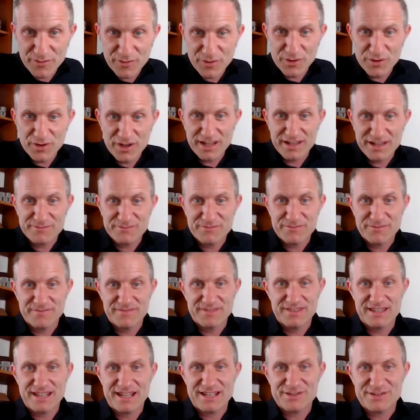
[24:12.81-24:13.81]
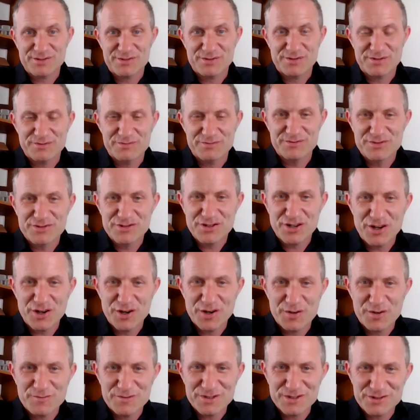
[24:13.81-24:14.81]
for that sort of
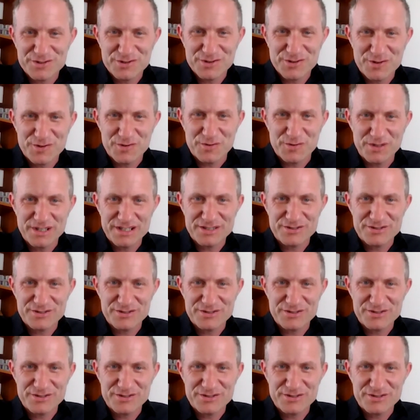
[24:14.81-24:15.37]
term at school.